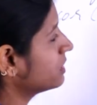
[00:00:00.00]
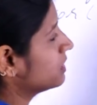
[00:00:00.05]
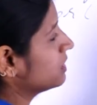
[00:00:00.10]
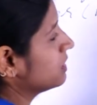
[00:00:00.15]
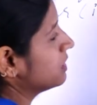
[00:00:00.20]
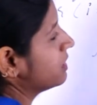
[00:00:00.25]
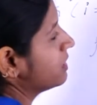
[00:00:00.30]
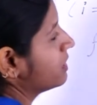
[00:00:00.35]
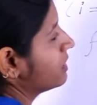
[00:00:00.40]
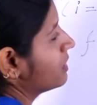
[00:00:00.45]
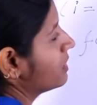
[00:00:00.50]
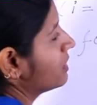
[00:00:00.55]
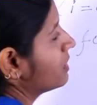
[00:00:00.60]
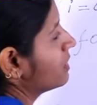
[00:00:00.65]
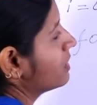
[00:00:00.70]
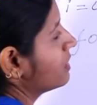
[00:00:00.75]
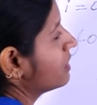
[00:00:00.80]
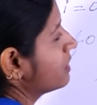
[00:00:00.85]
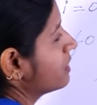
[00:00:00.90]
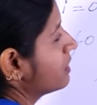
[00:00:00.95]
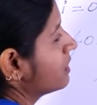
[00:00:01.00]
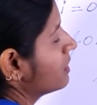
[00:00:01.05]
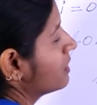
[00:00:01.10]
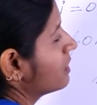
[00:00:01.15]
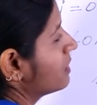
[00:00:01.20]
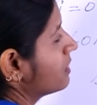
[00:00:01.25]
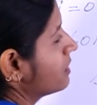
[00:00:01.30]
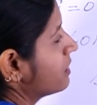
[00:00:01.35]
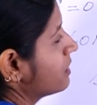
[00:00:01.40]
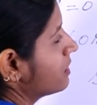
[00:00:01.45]

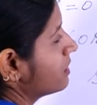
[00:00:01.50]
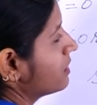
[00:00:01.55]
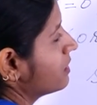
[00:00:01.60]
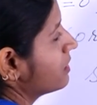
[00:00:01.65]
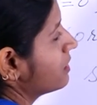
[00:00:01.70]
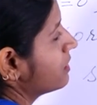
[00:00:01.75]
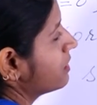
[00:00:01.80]
(no one is talking)